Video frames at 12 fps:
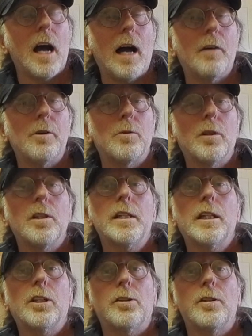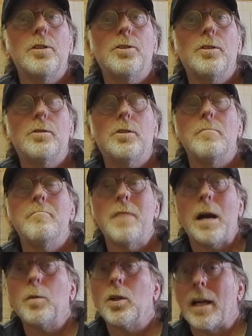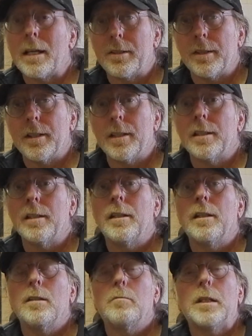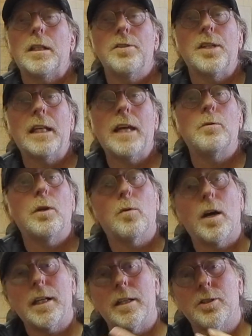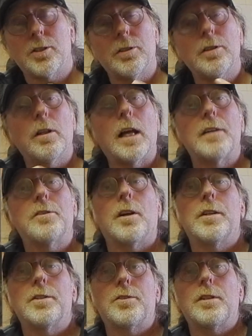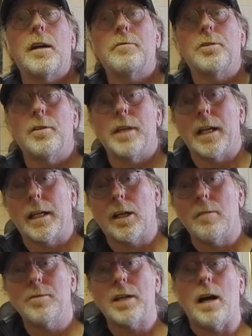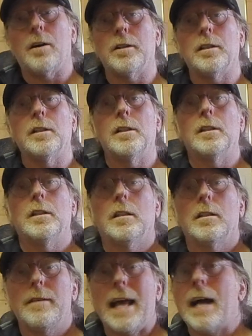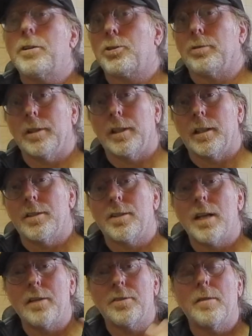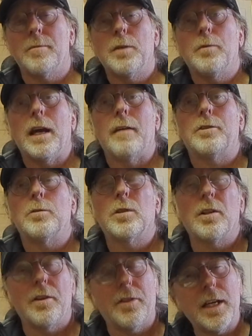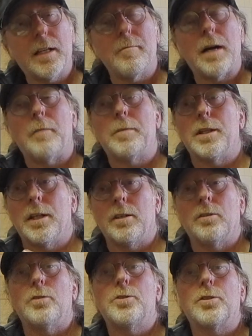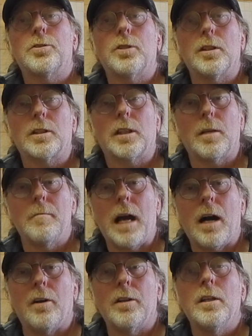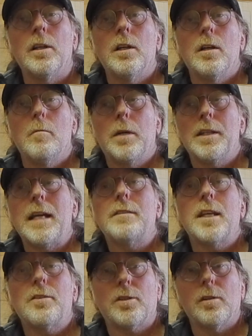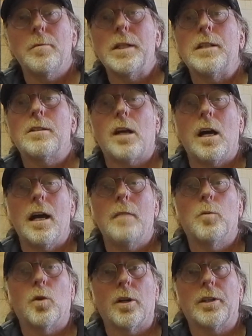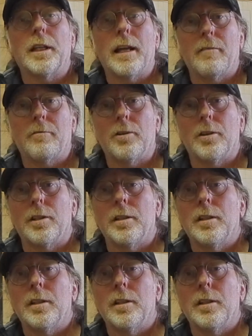I would really encourage you to memorize it because, again, we want to internalize all this stuff so that it comes out naturally. It's not something we have to really think about, but that it'll just start to come out. But that takes a little bit of time, work, and effort